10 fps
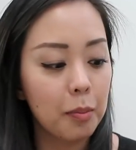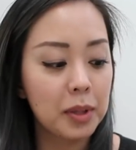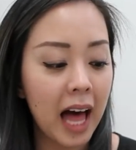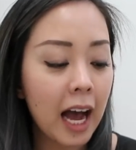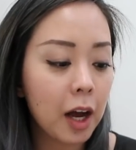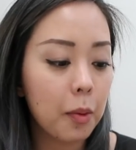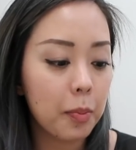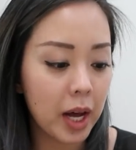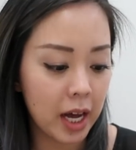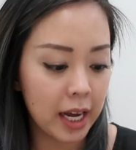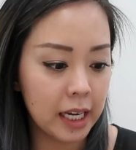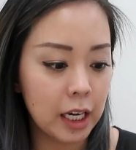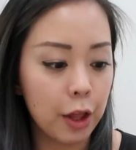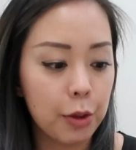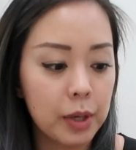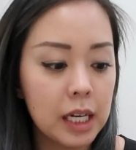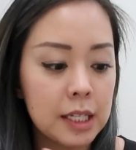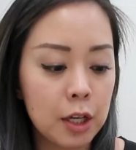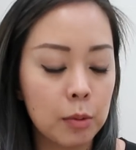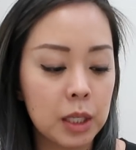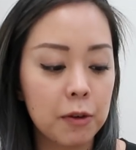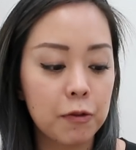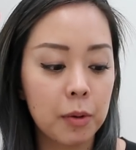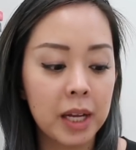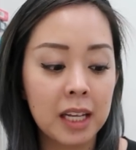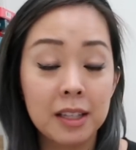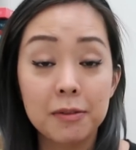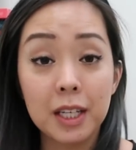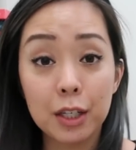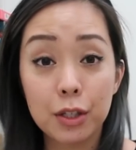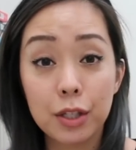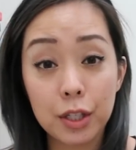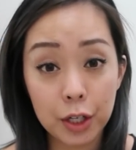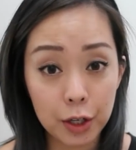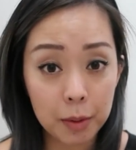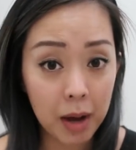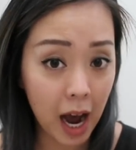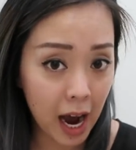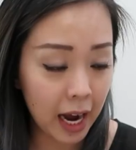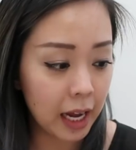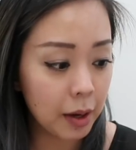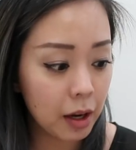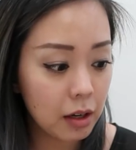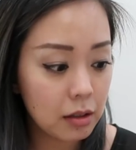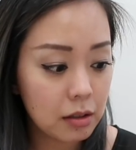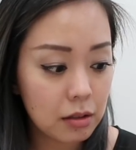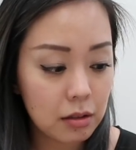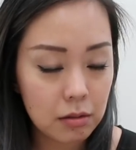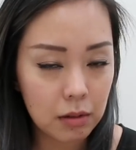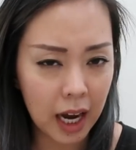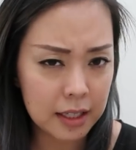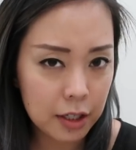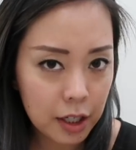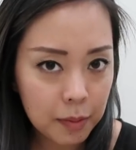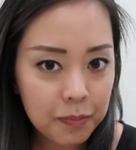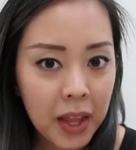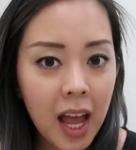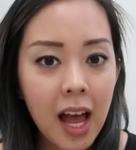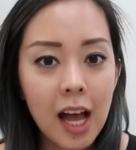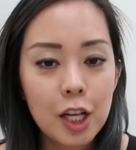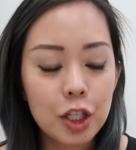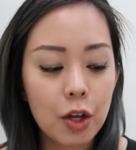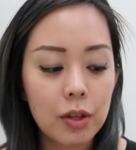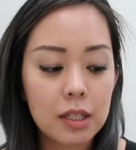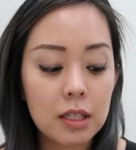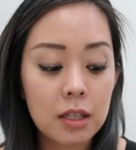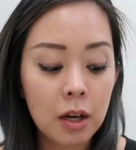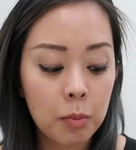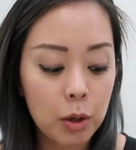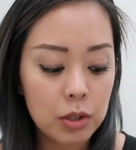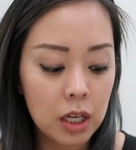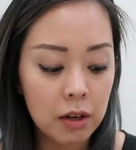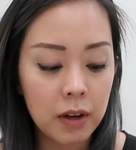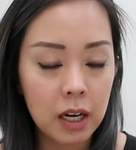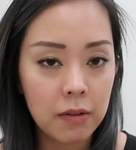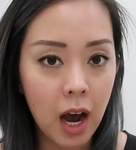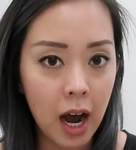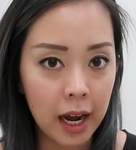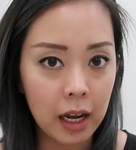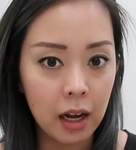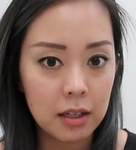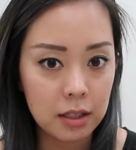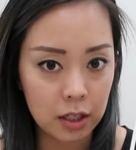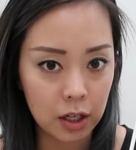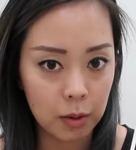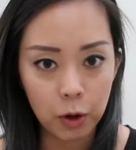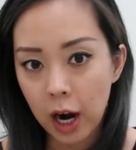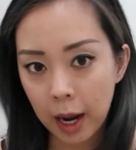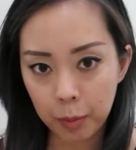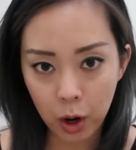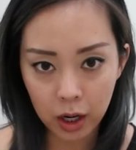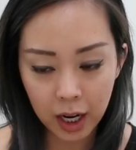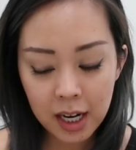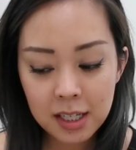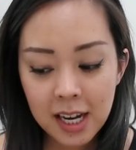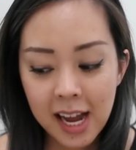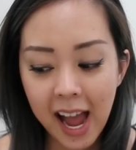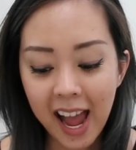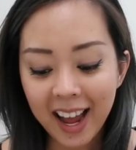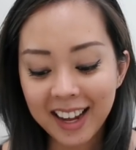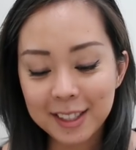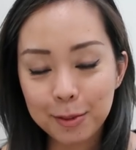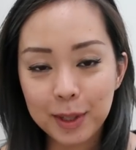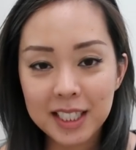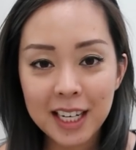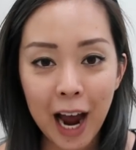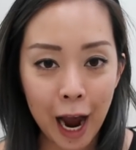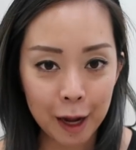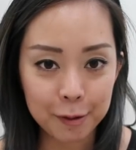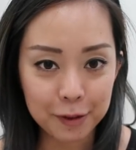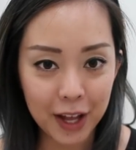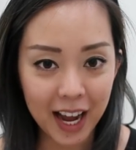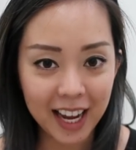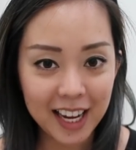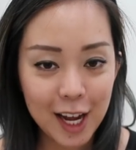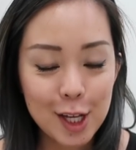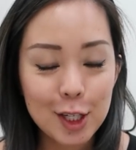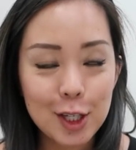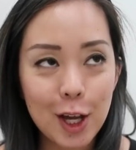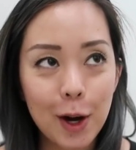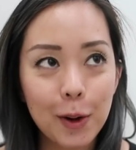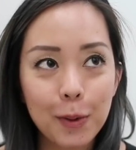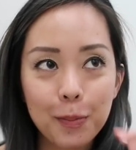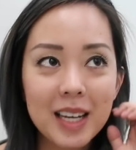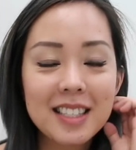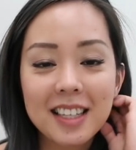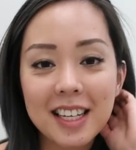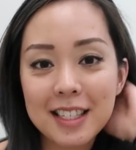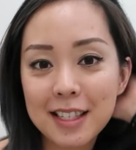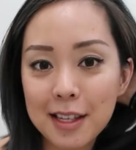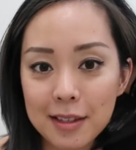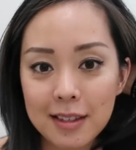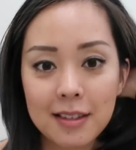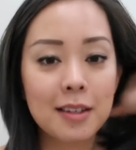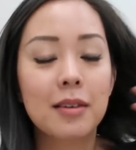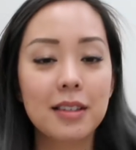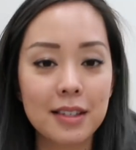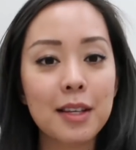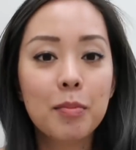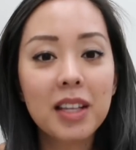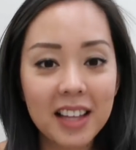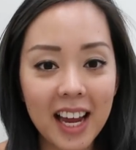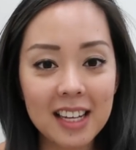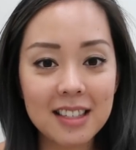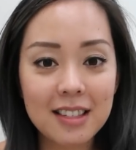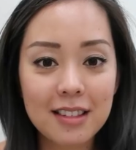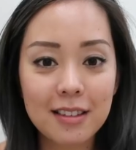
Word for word: Black Pine three D Sculpting Firming and Lifting Serum Eye Eye Serum. So this is their most innovative eye serum or eye product, and we did Eye Fly. So basically it simulates